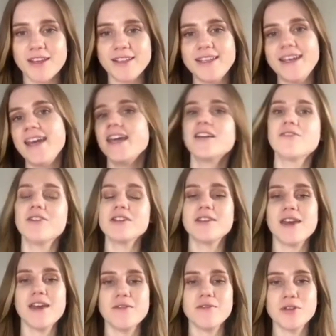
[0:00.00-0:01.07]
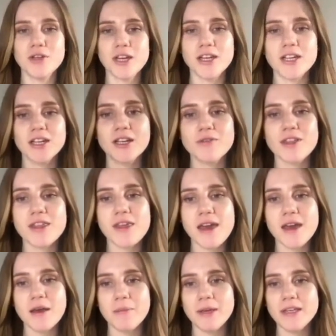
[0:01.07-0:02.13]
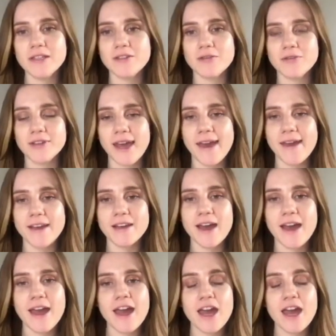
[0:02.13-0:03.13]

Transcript: that Canva gave you here with a piece of cake.